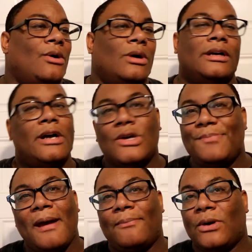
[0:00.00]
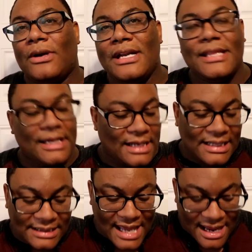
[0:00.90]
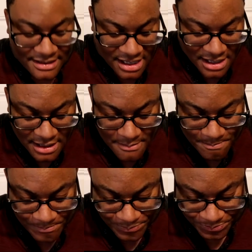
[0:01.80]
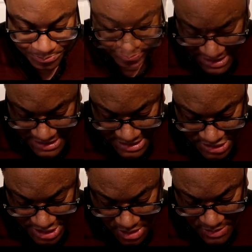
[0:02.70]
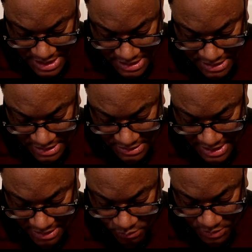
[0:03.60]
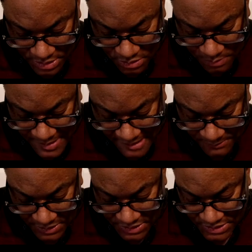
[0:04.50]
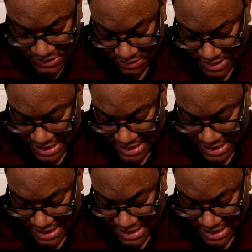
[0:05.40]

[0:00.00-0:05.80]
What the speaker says: or ghost pepper or anything like that. It doesn't show any like real peppers or